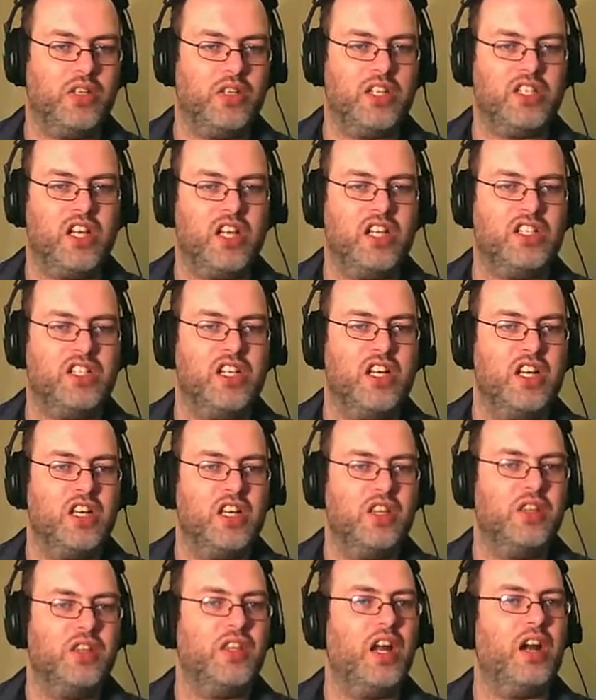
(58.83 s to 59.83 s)
this is.
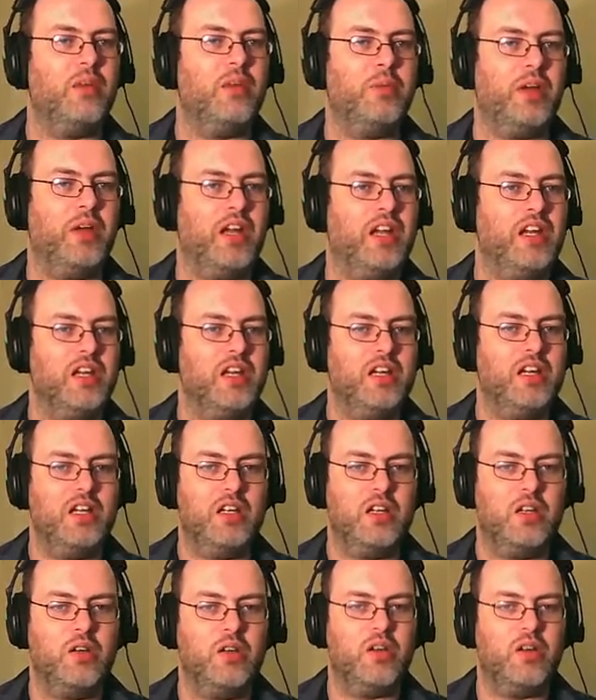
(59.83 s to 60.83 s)
Therapy.
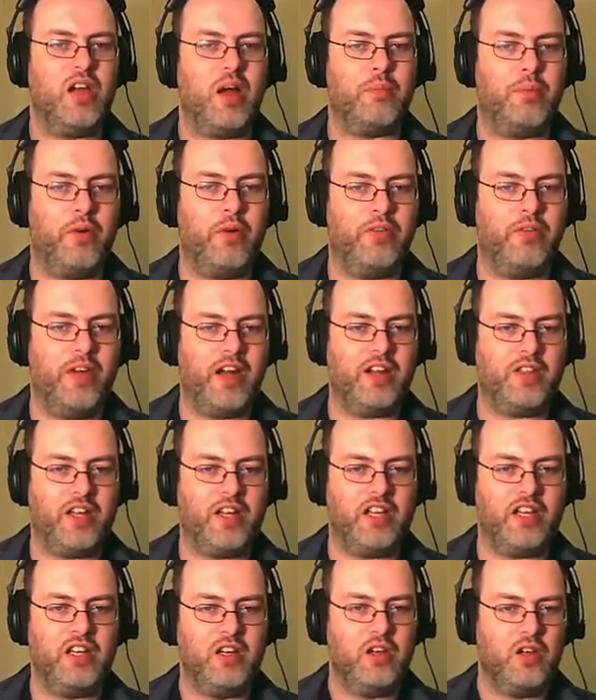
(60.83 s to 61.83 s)
You can't prove
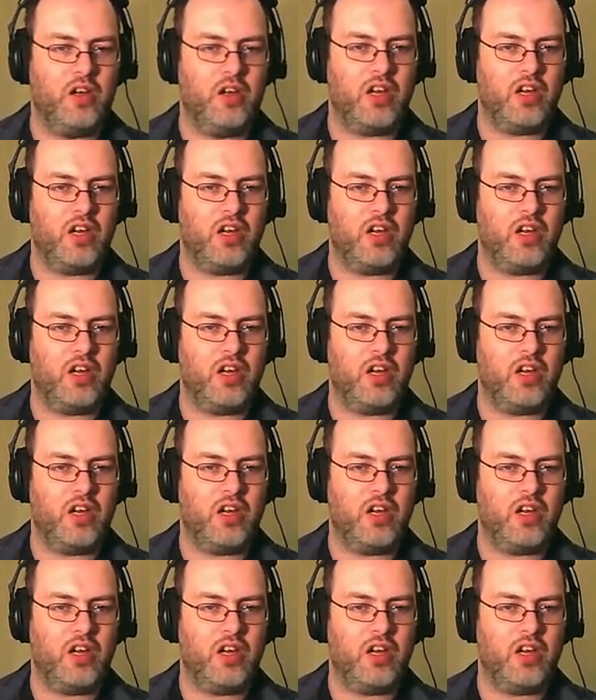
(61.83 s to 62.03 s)
anything. You